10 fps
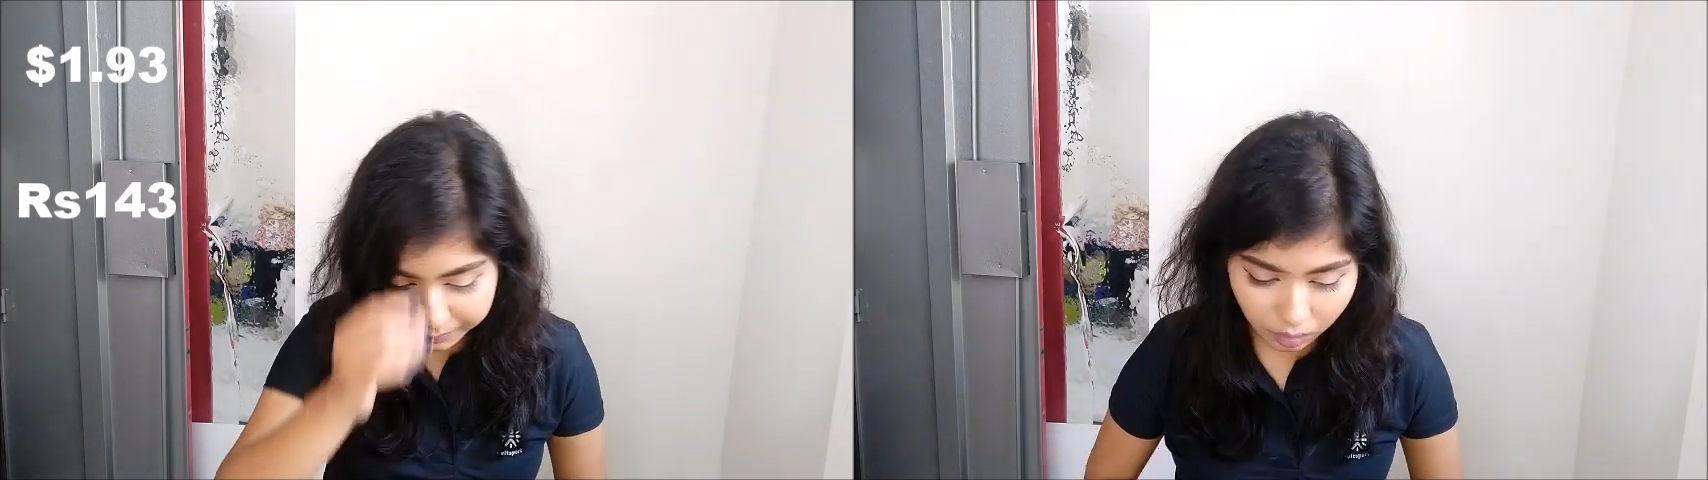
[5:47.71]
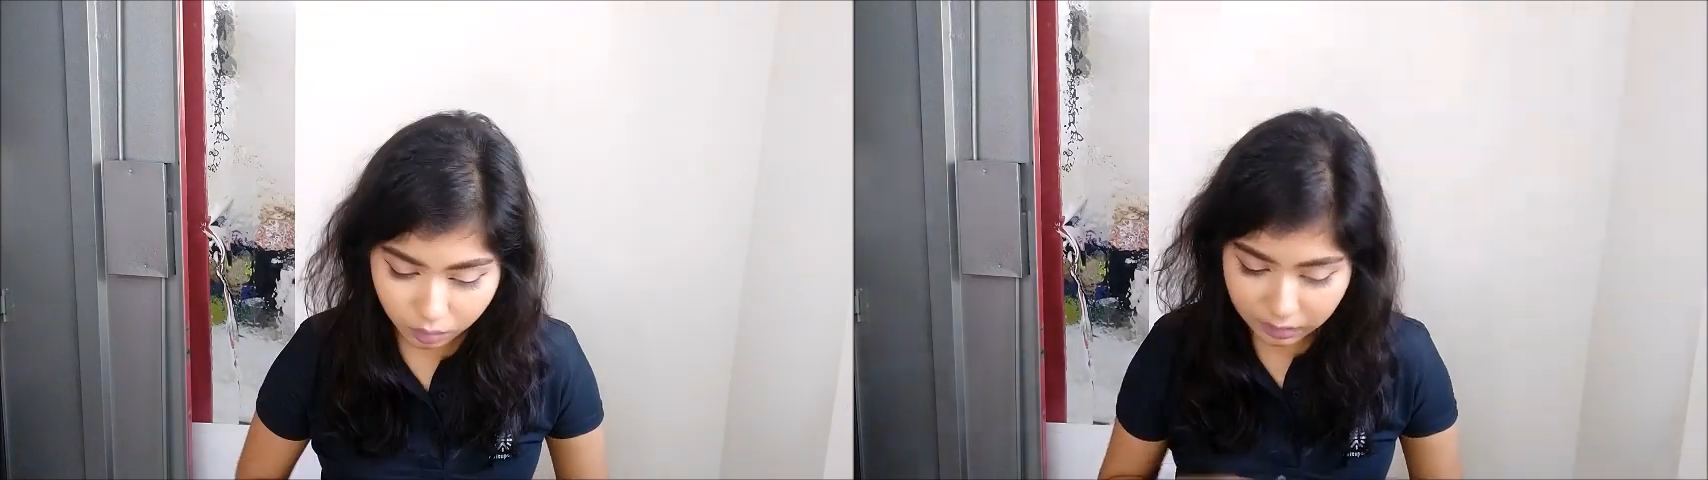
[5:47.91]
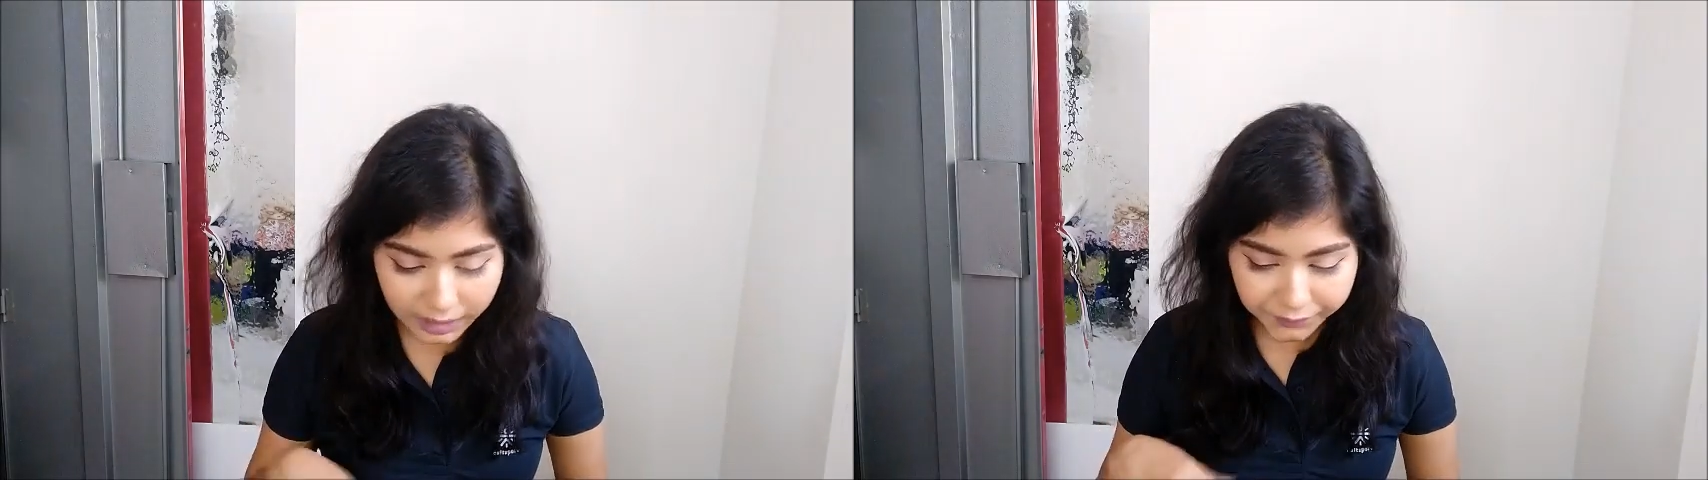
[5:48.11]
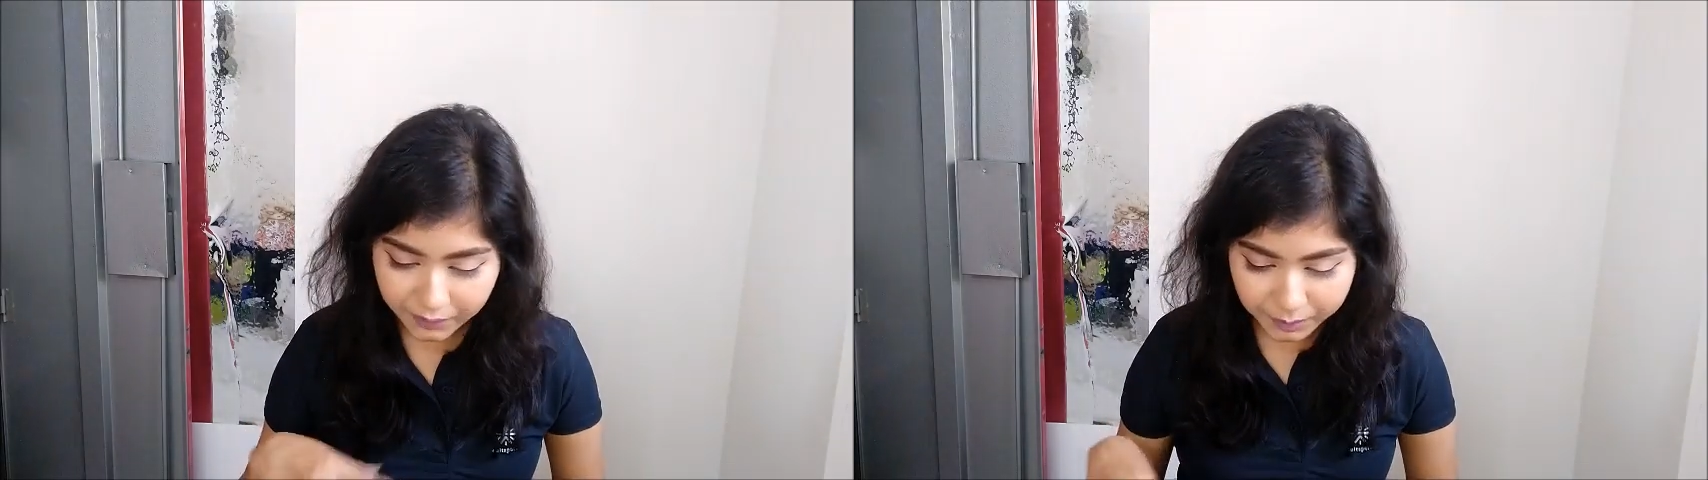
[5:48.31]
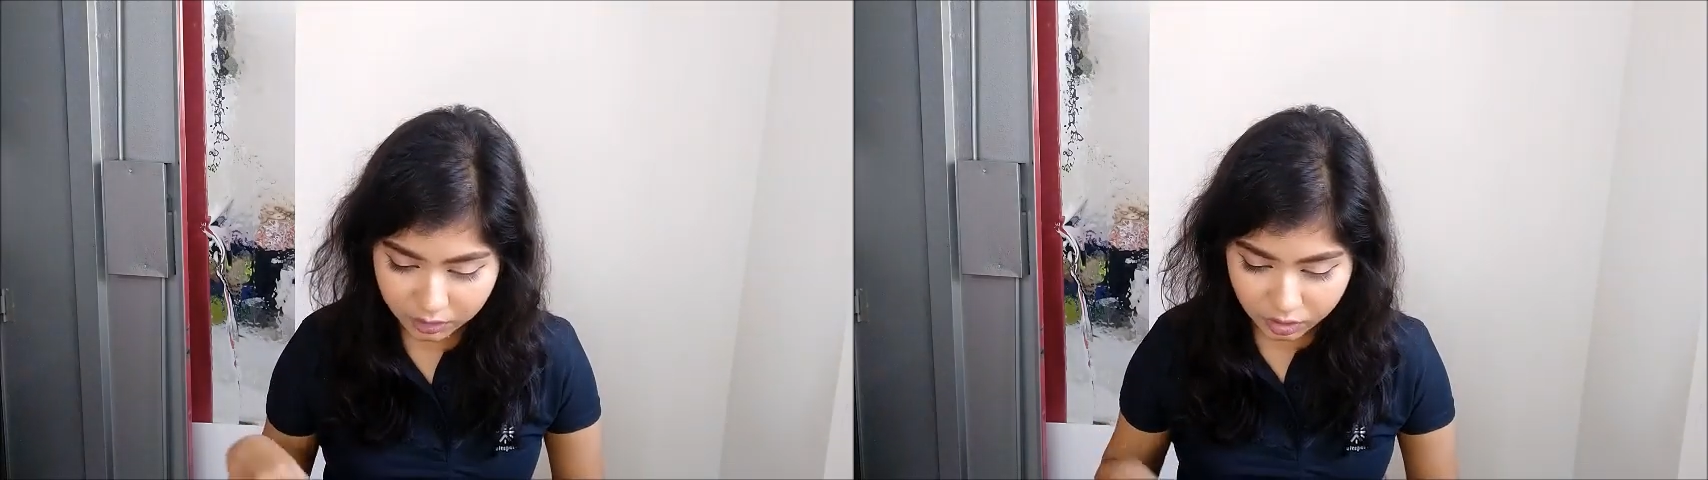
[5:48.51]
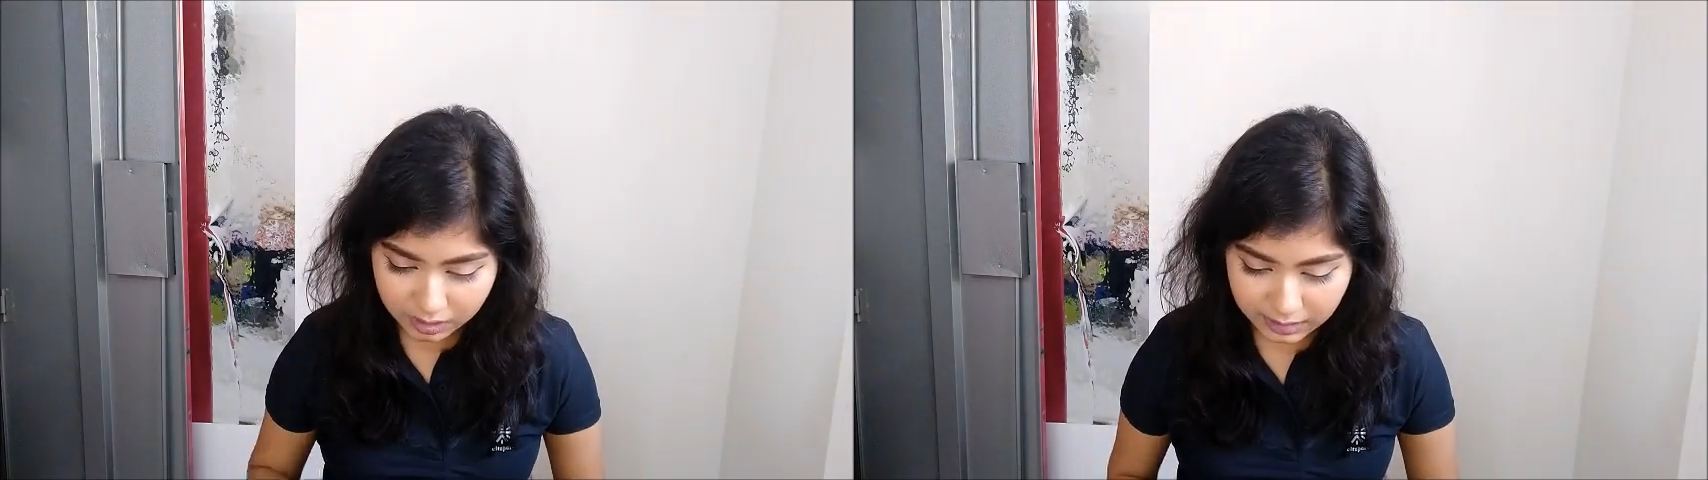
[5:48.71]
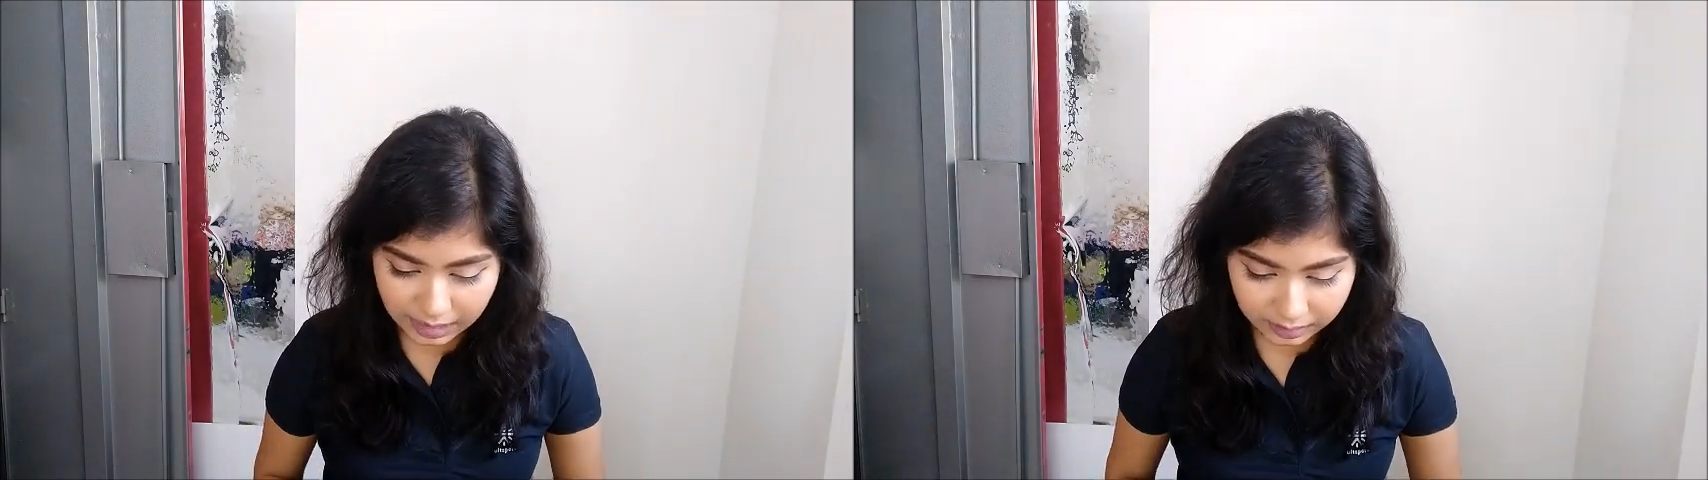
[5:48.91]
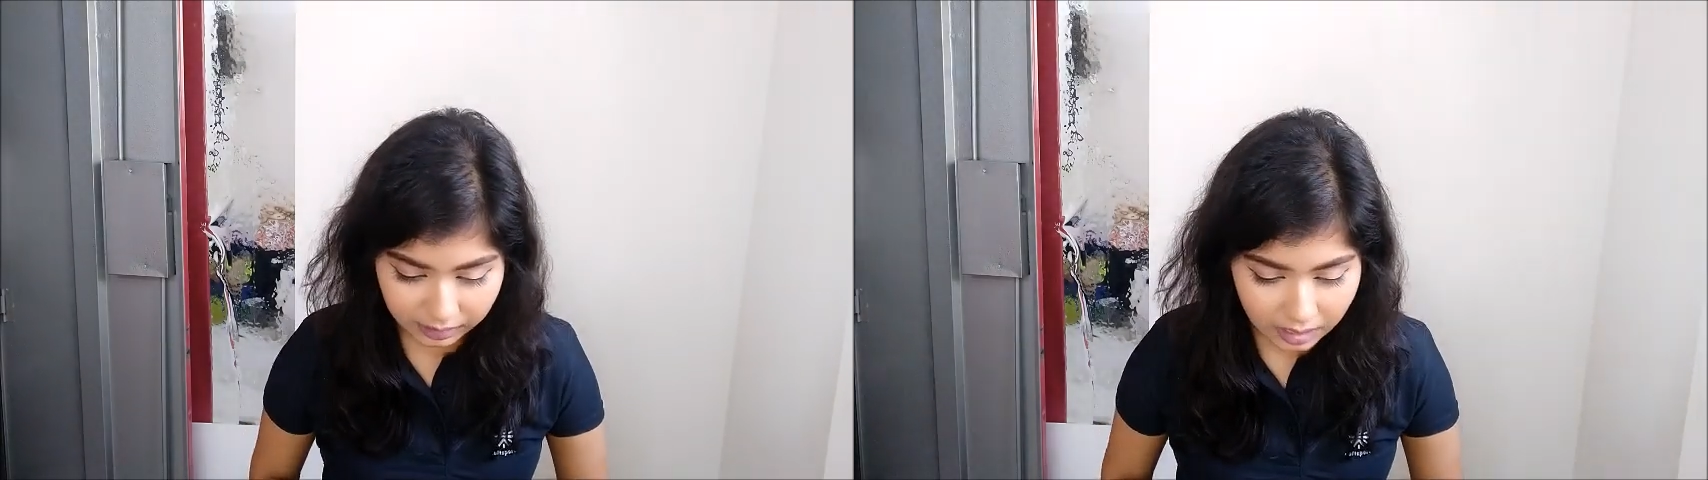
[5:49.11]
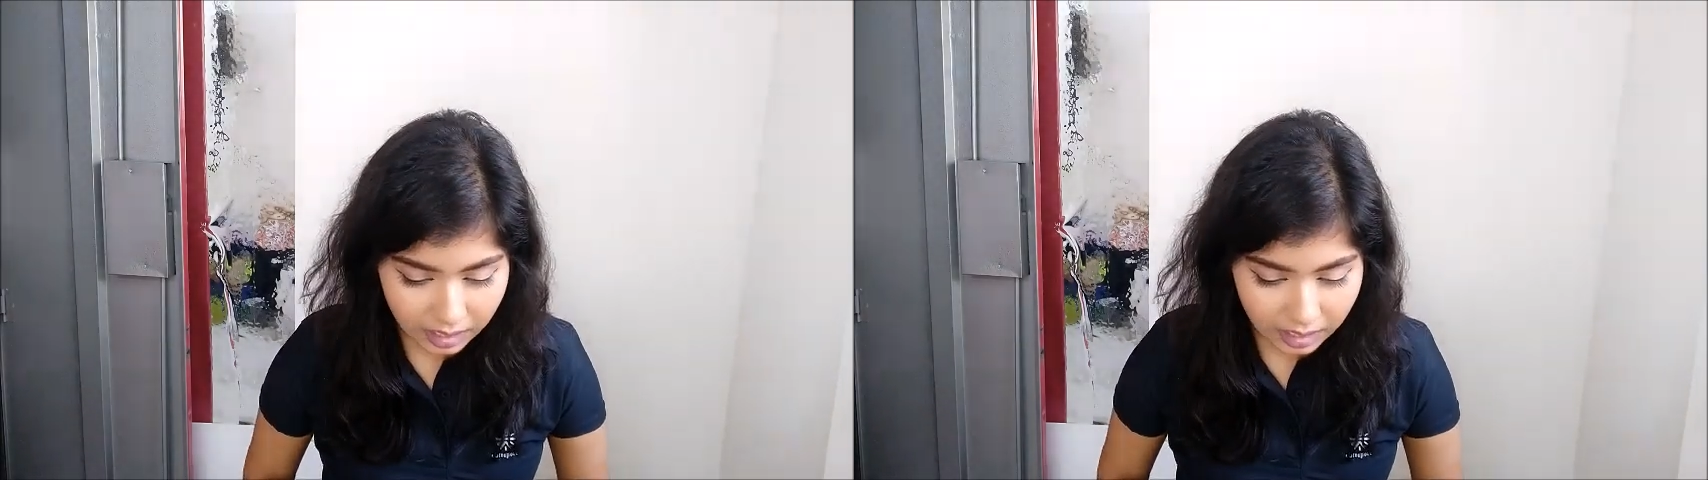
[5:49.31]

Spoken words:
Oh, 9th Feb is just that.